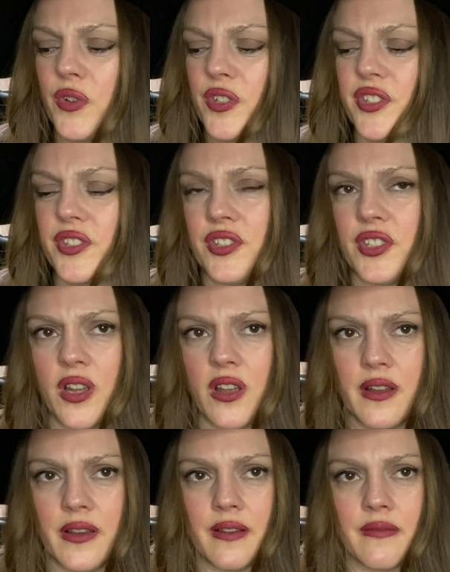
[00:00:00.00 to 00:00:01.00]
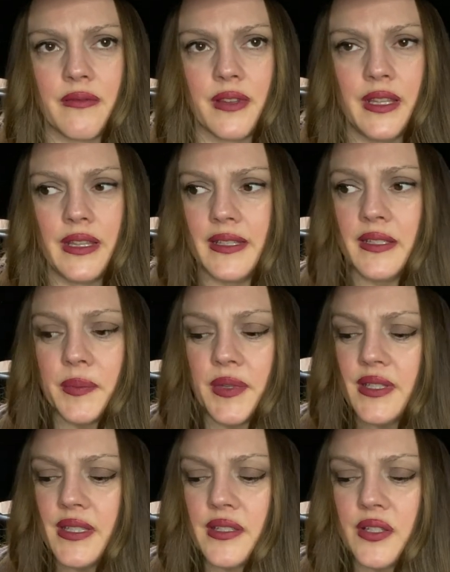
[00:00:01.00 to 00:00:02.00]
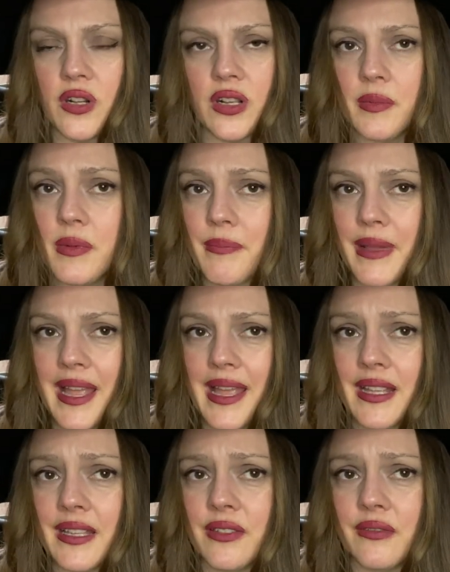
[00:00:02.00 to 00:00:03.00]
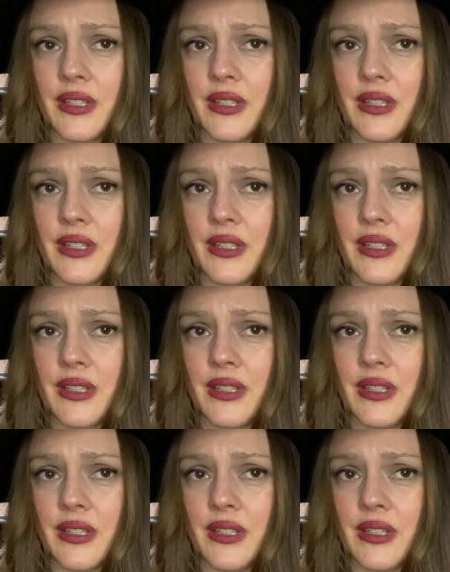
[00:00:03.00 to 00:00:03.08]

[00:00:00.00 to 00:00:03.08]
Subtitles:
are done. This person's not coming back.